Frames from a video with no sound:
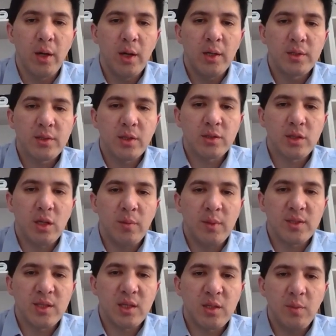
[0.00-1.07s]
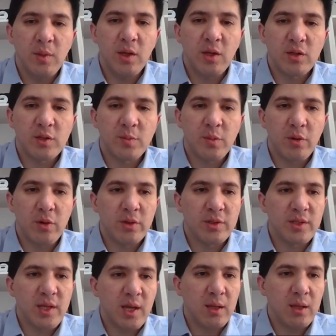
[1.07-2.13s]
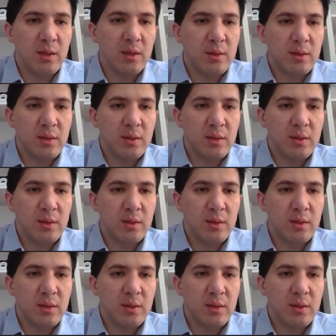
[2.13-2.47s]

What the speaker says: So it's going to be centimeters per second.